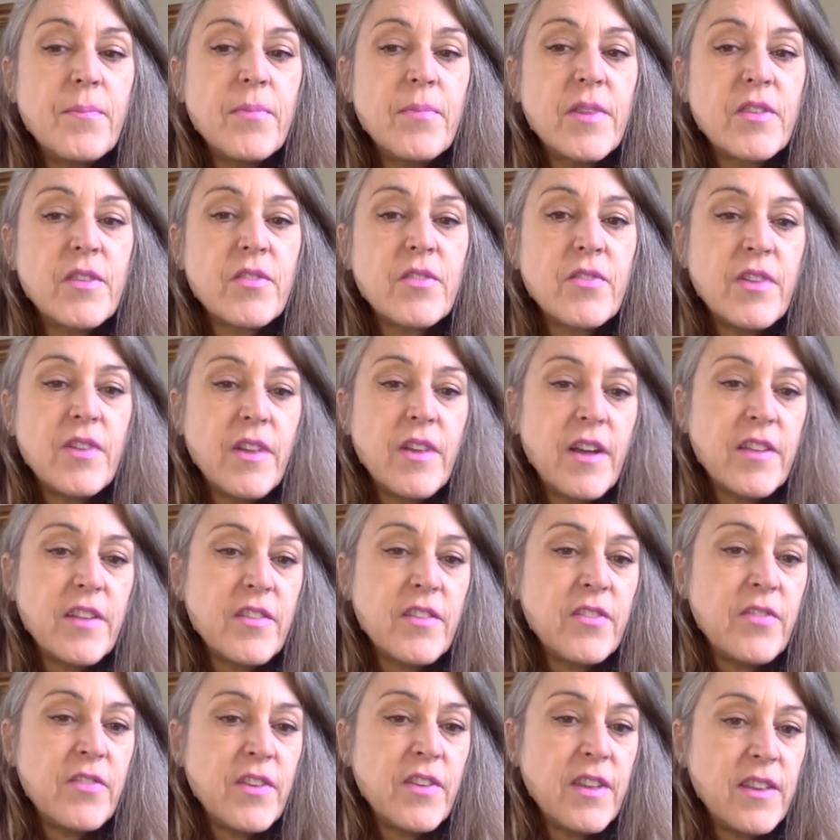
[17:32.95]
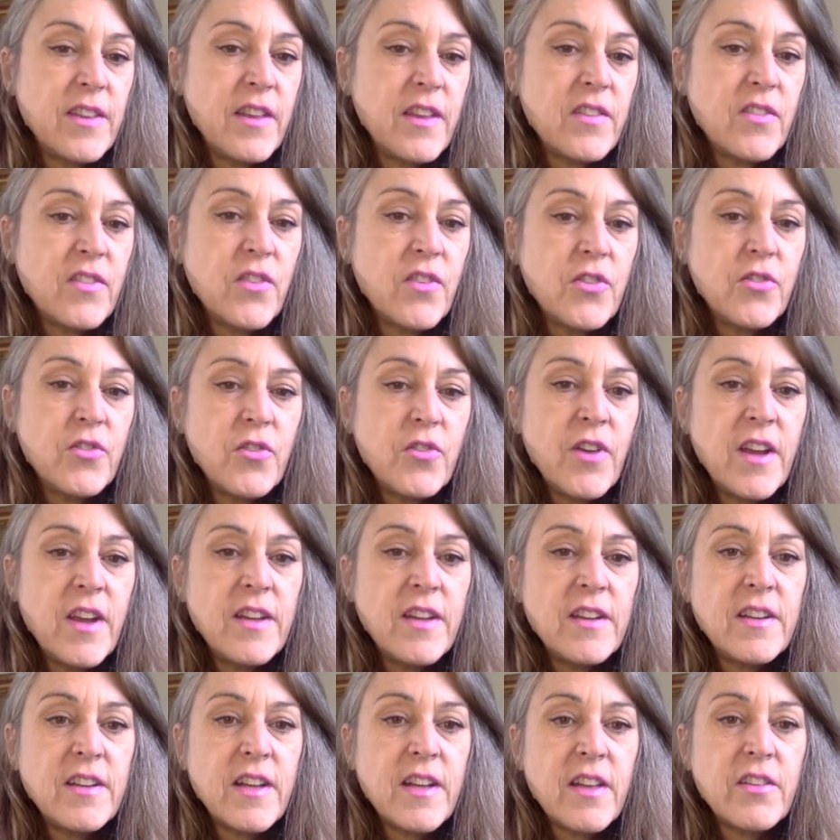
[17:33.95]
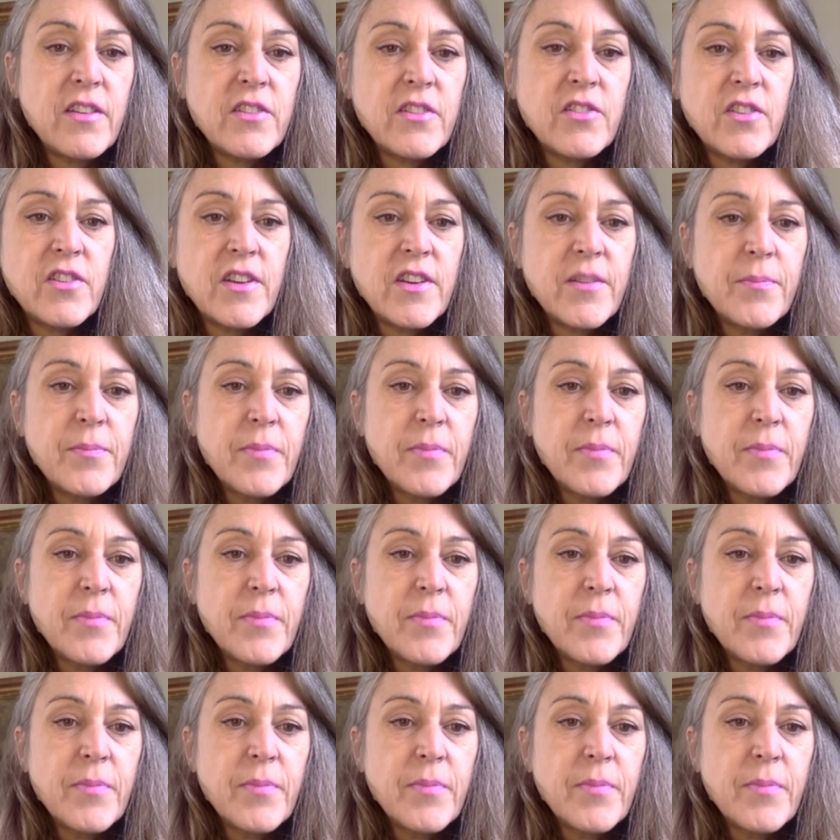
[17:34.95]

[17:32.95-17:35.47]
this philosophy, and that's the train analogy.